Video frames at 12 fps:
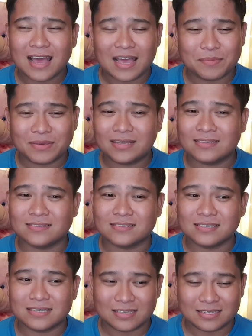I mean,
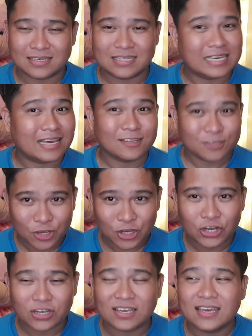he can
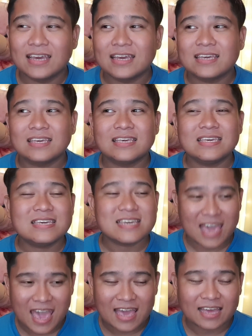cook, he
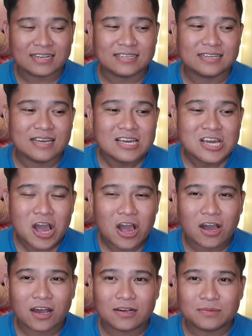can
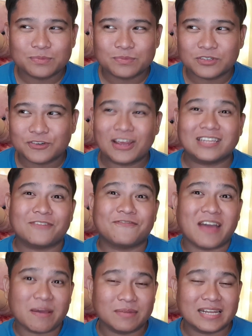create the
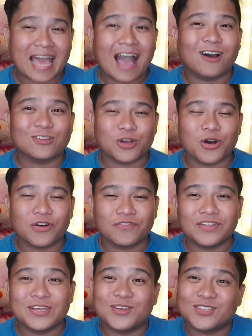family out
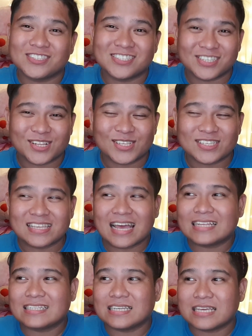of the utensils
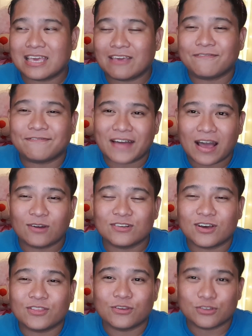that he
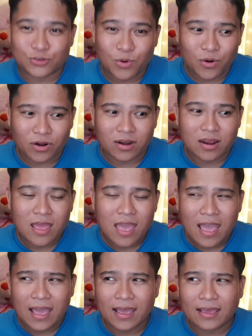found on the shore.
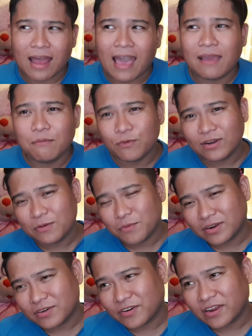And I am really
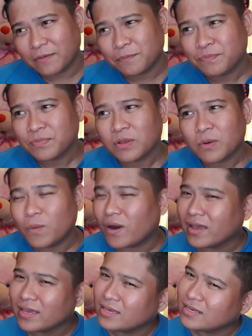wondering
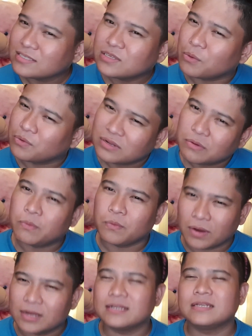why he is the only
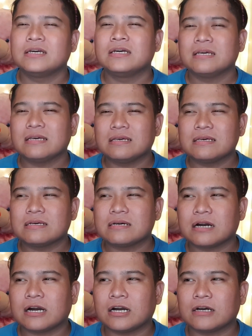one
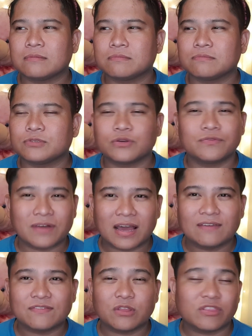
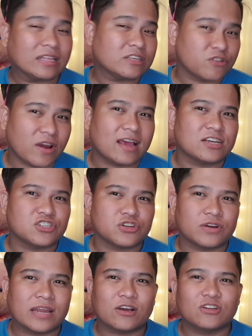survived on that crash,
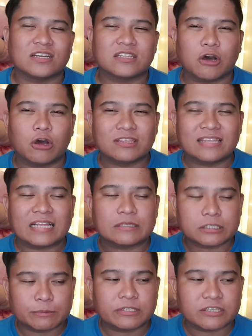or like on
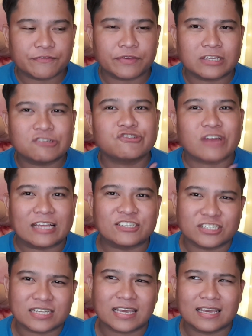that specific
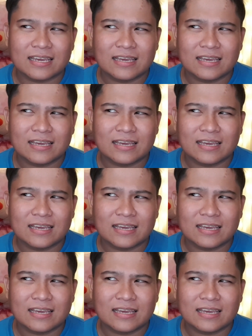tragedy.